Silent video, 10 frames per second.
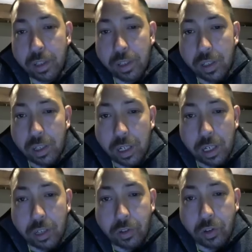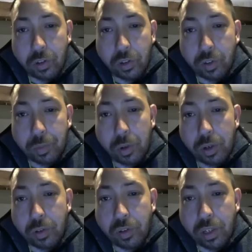Uh, associates of
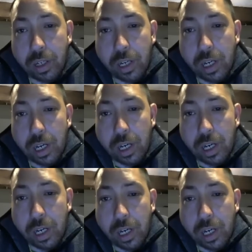Boris uh,